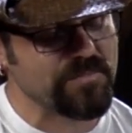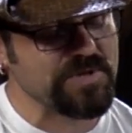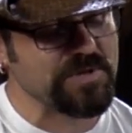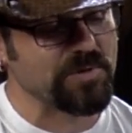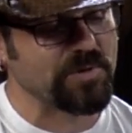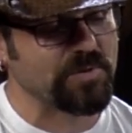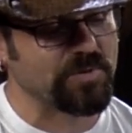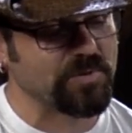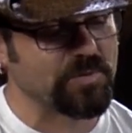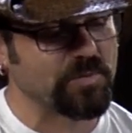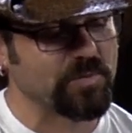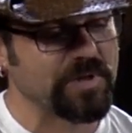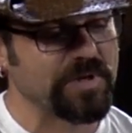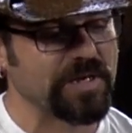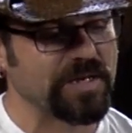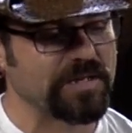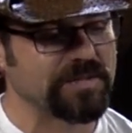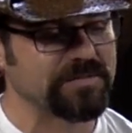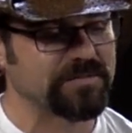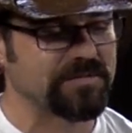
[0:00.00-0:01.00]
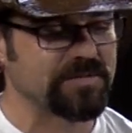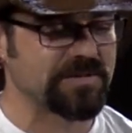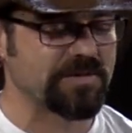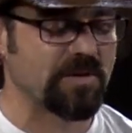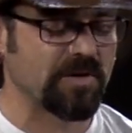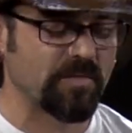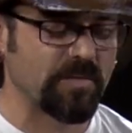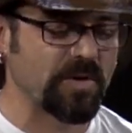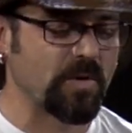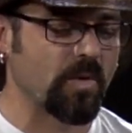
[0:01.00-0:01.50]
So we had
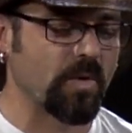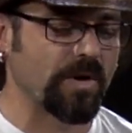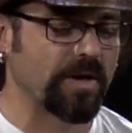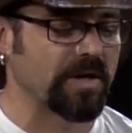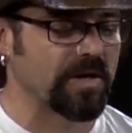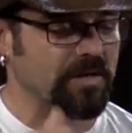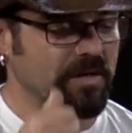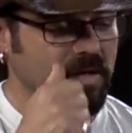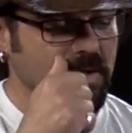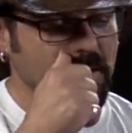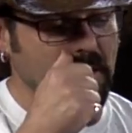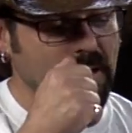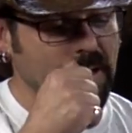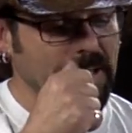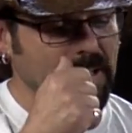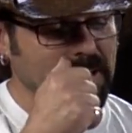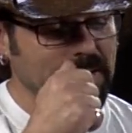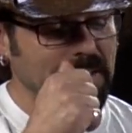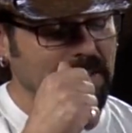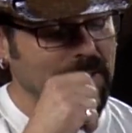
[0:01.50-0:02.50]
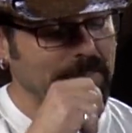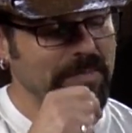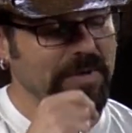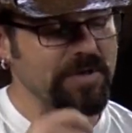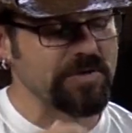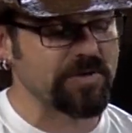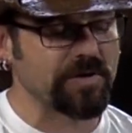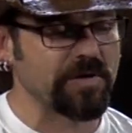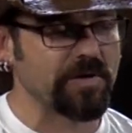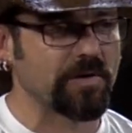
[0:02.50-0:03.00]
started recording it, and then I had done a
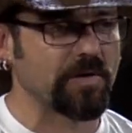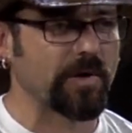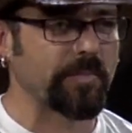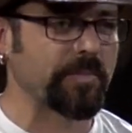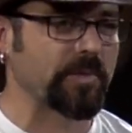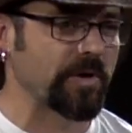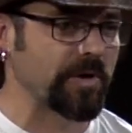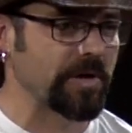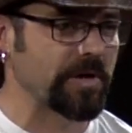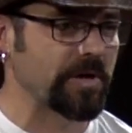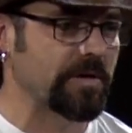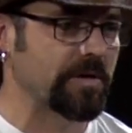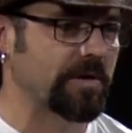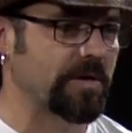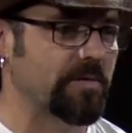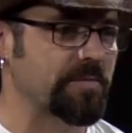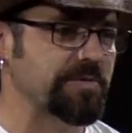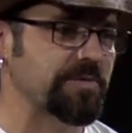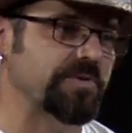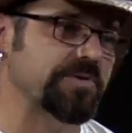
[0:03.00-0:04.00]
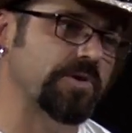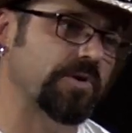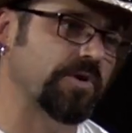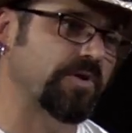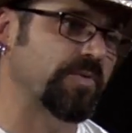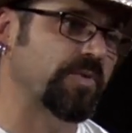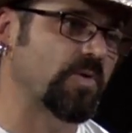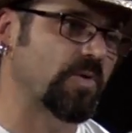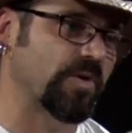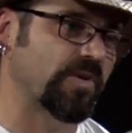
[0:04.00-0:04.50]
major gear upgrade, and I was
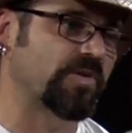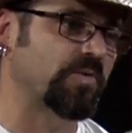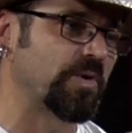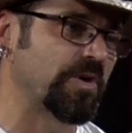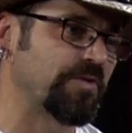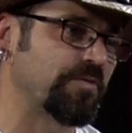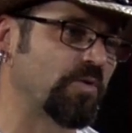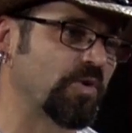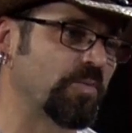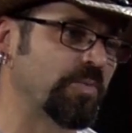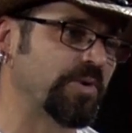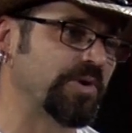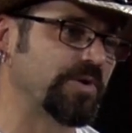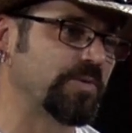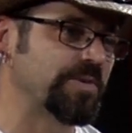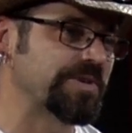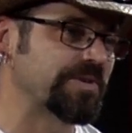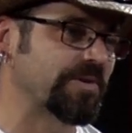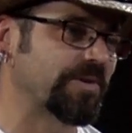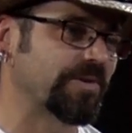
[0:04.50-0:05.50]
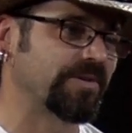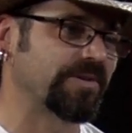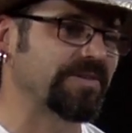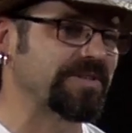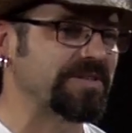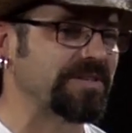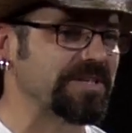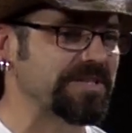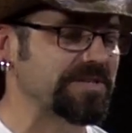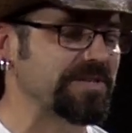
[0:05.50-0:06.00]
started recording 24-bit, and we started
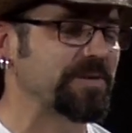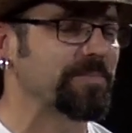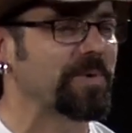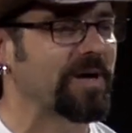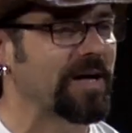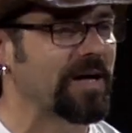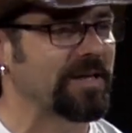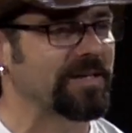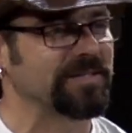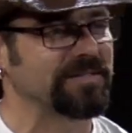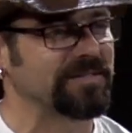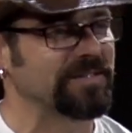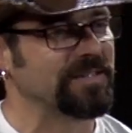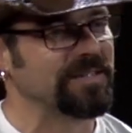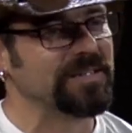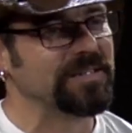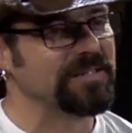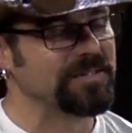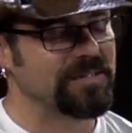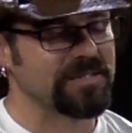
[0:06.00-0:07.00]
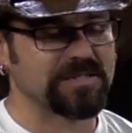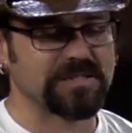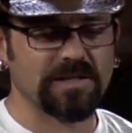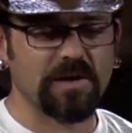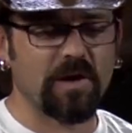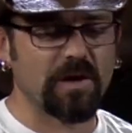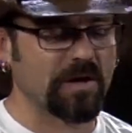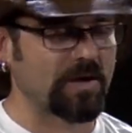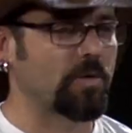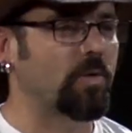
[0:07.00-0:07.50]
listening back, and the
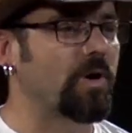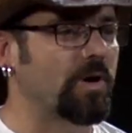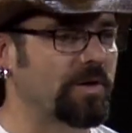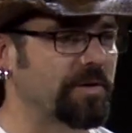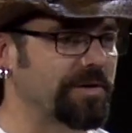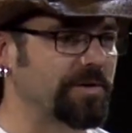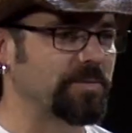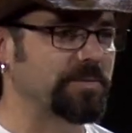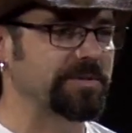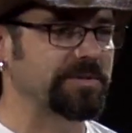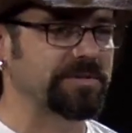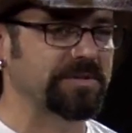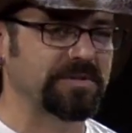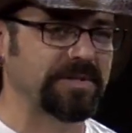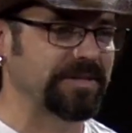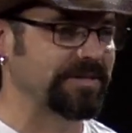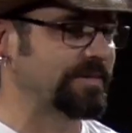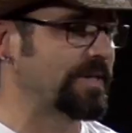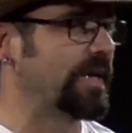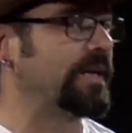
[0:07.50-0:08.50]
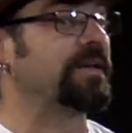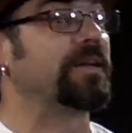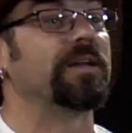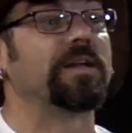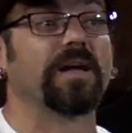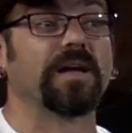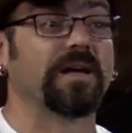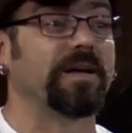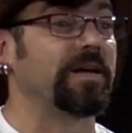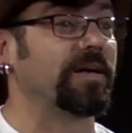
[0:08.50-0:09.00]
sonic quality was like night
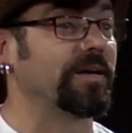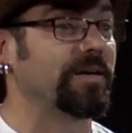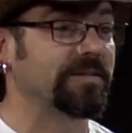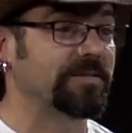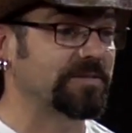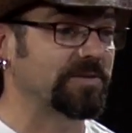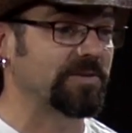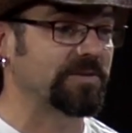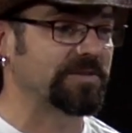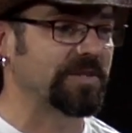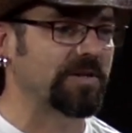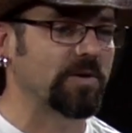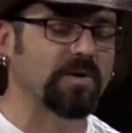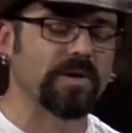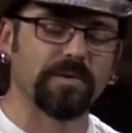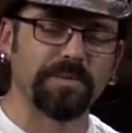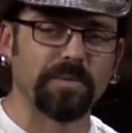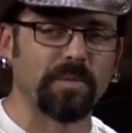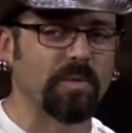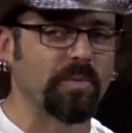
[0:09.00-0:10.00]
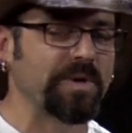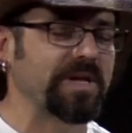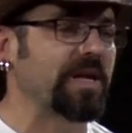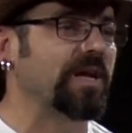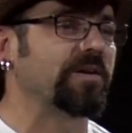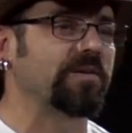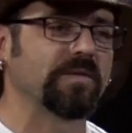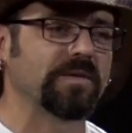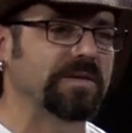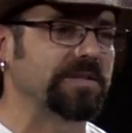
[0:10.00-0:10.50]
and day. Okay. So it's like, okay, well, we
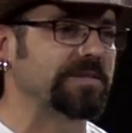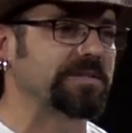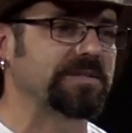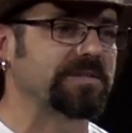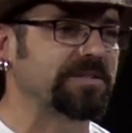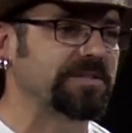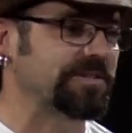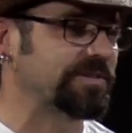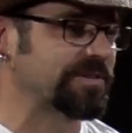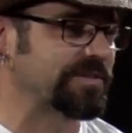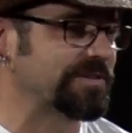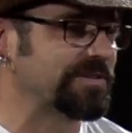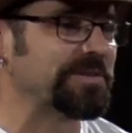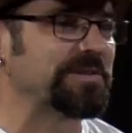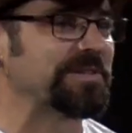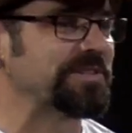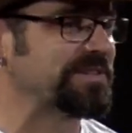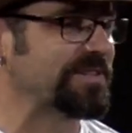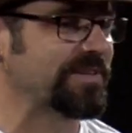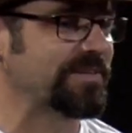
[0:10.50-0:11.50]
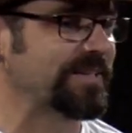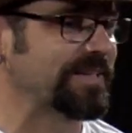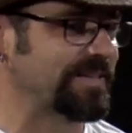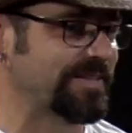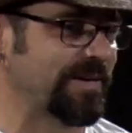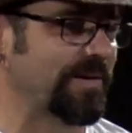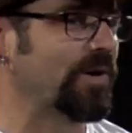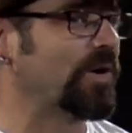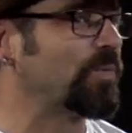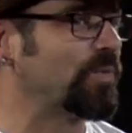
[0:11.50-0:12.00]
can't do this this. It's just, just going to sound
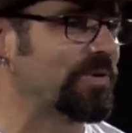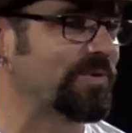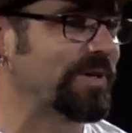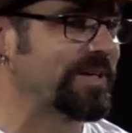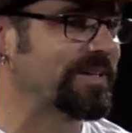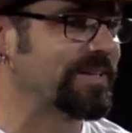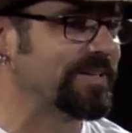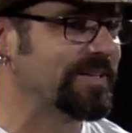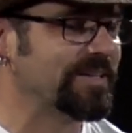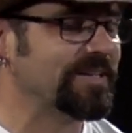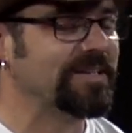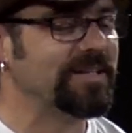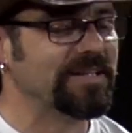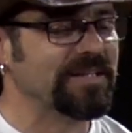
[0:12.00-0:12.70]
like terrible, right? Yeah.